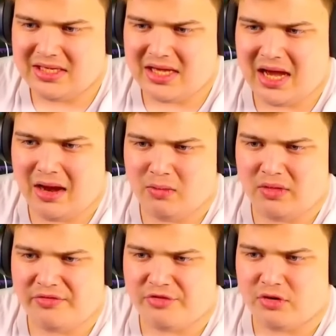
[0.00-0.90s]
Owl on
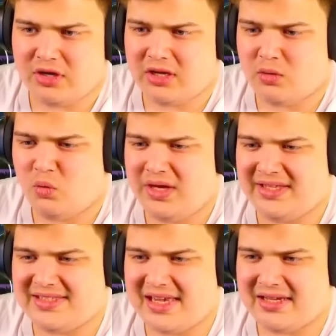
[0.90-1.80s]
the front. Queen
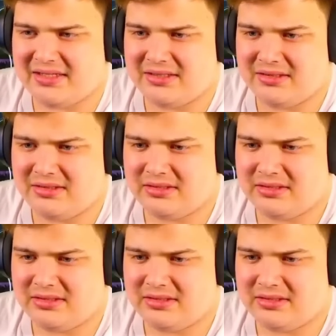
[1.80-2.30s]
second.